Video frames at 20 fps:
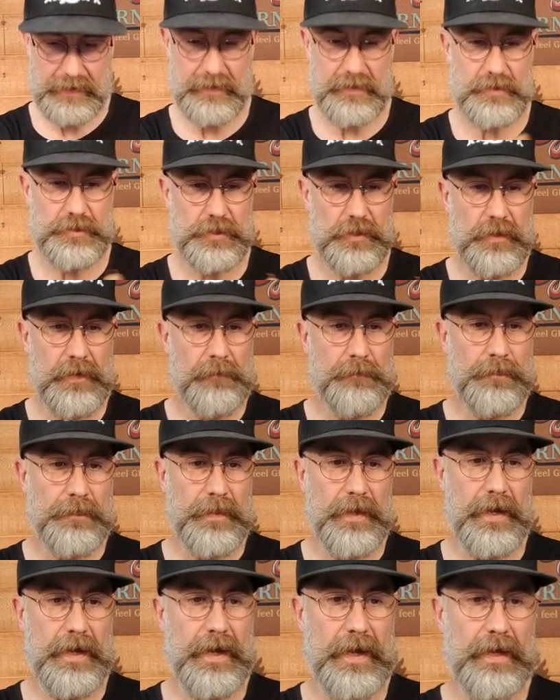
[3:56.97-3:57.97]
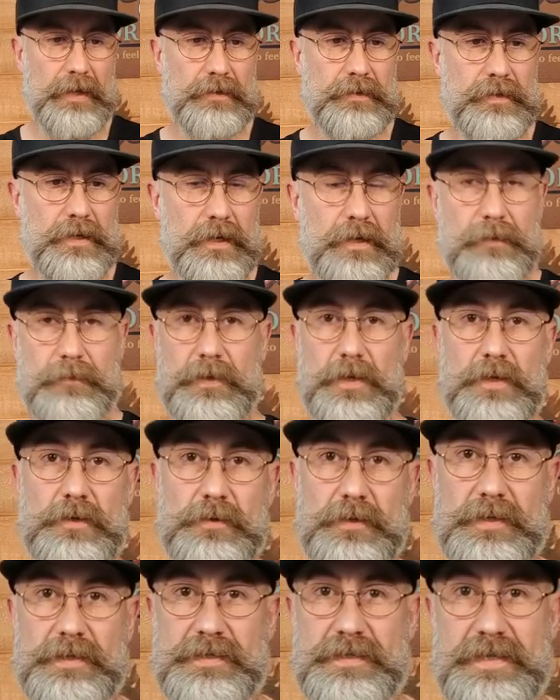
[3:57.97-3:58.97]
package, and
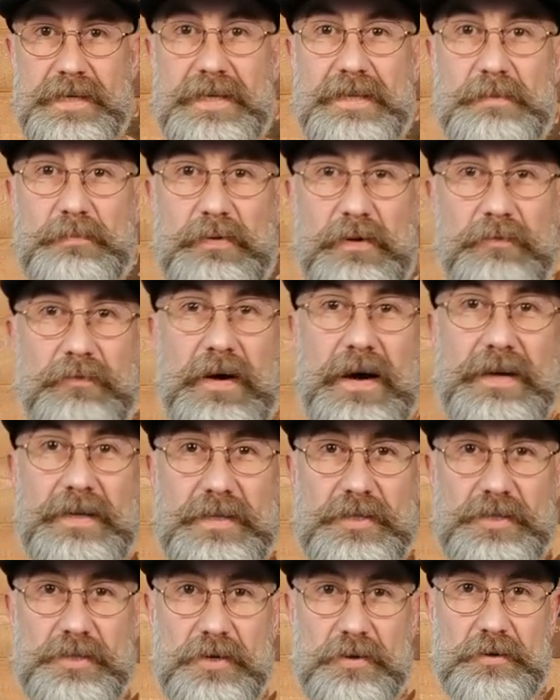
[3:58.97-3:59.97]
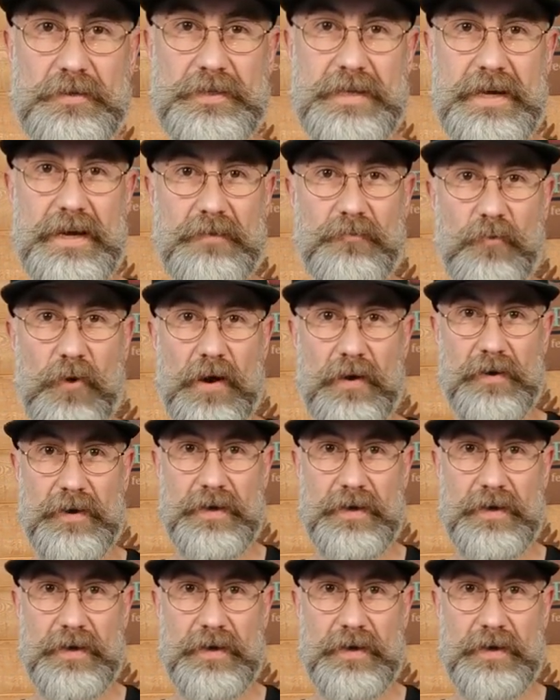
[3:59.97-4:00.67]
you can see the Privada shirt that I'm